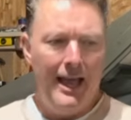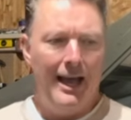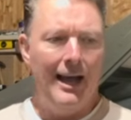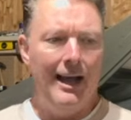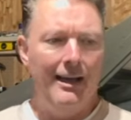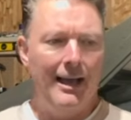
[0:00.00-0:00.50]

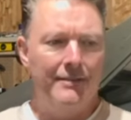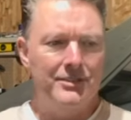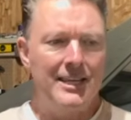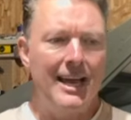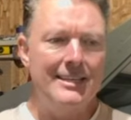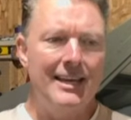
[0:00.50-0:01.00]
I've
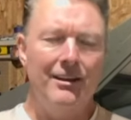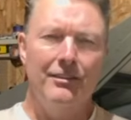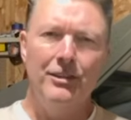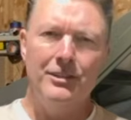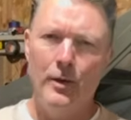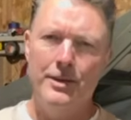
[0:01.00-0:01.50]
sat down and
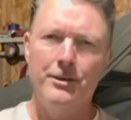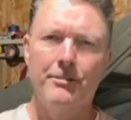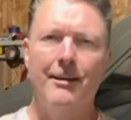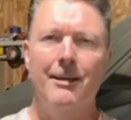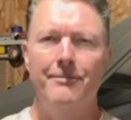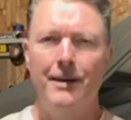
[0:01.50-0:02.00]
looked when your
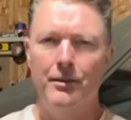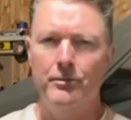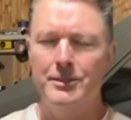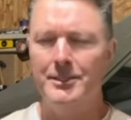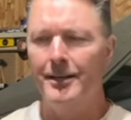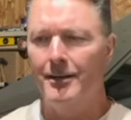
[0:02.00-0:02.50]
grandfather
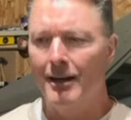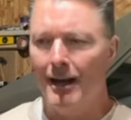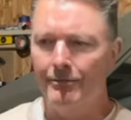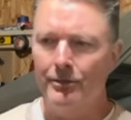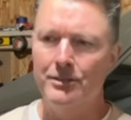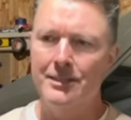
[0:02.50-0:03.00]
was there,
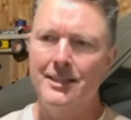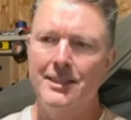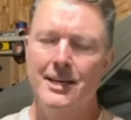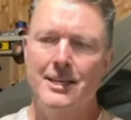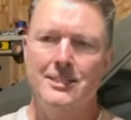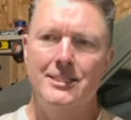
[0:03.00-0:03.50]
I've looked at
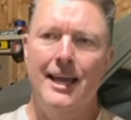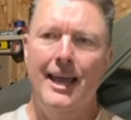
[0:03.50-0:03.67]
this,